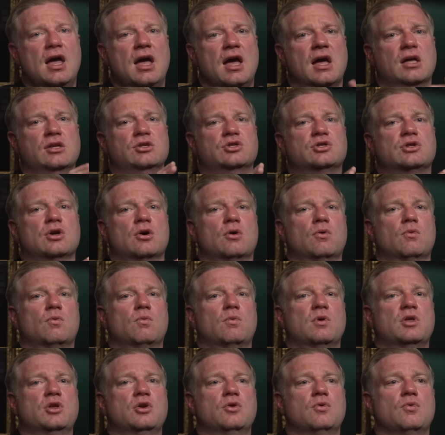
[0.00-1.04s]
And so
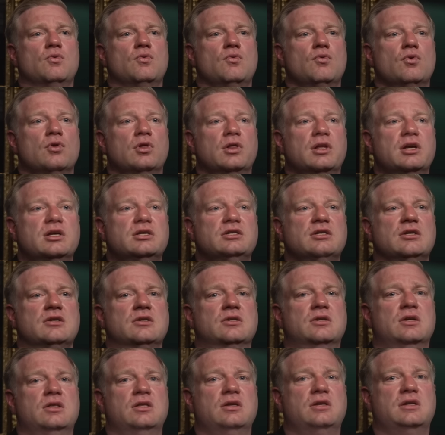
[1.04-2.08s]
when you listen
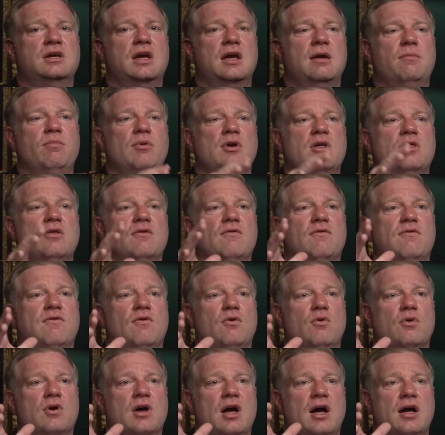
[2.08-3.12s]
to the tape in the
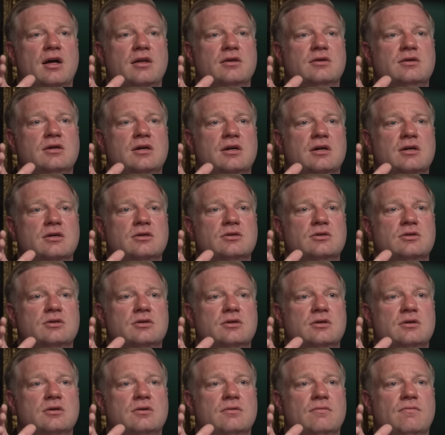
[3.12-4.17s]
full
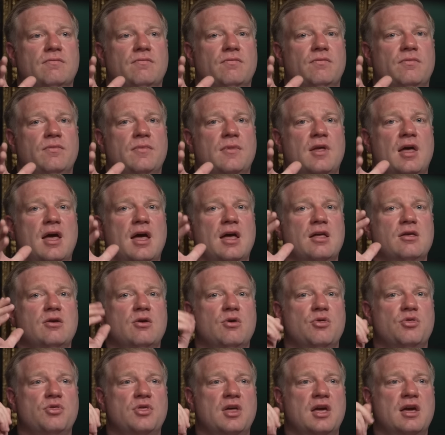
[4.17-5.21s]
context and
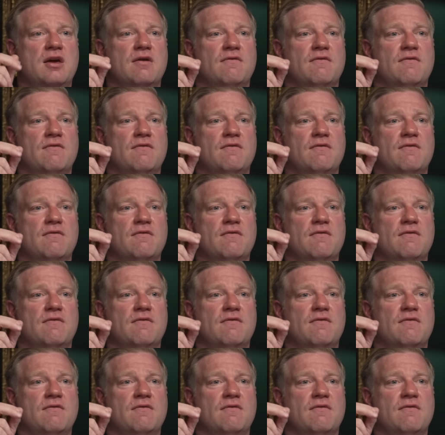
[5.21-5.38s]
you think